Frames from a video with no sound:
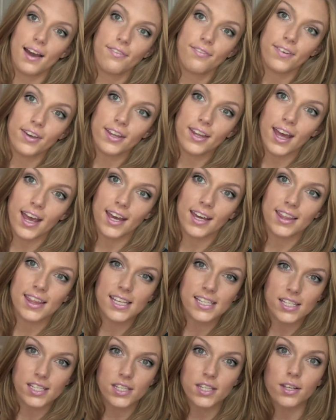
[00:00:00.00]
I feel
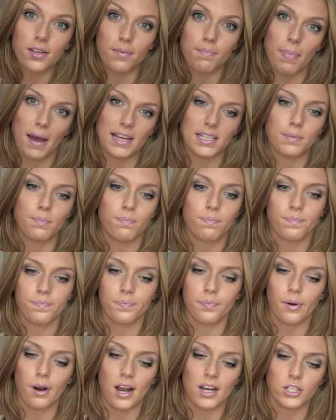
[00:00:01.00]
like this is the best
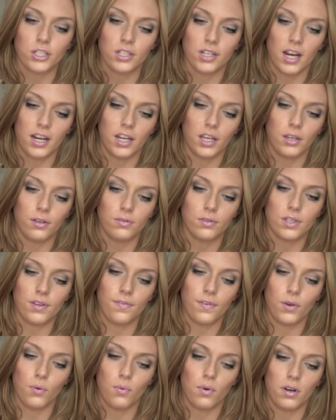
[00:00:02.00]
brush to kind of use
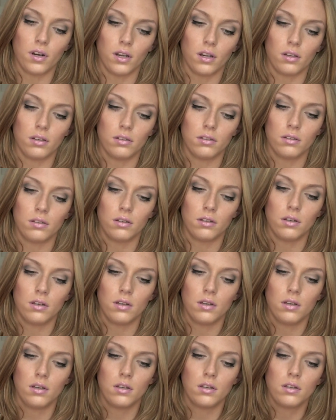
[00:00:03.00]
if you want to
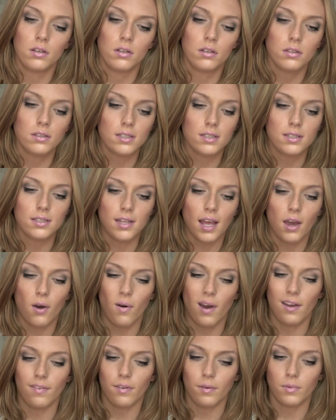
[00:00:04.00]
stay
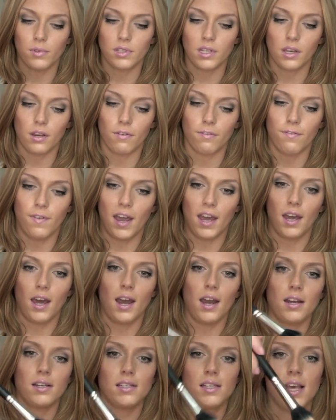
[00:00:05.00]
away from using your
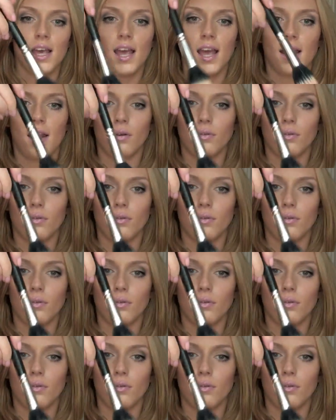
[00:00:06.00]
fingers.